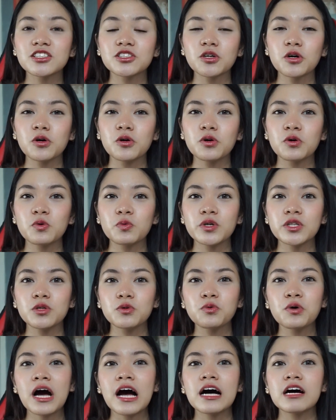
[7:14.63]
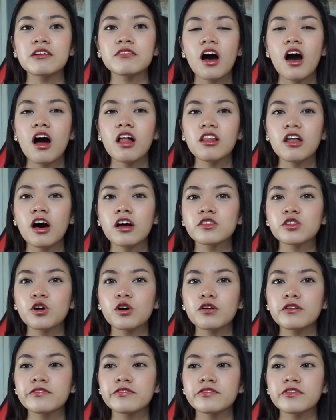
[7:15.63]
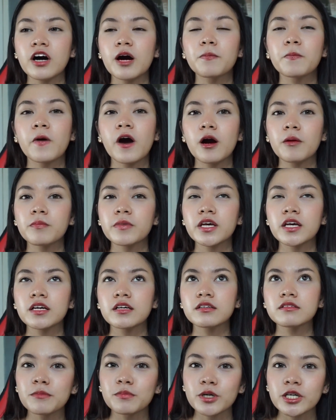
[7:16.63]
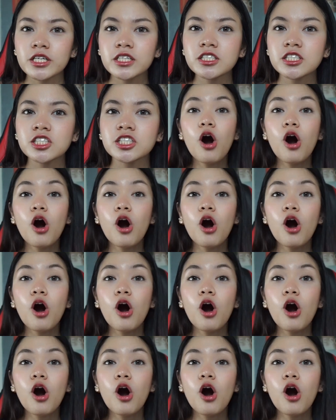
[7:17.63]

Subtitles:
so we do have a lot of upcoming merch.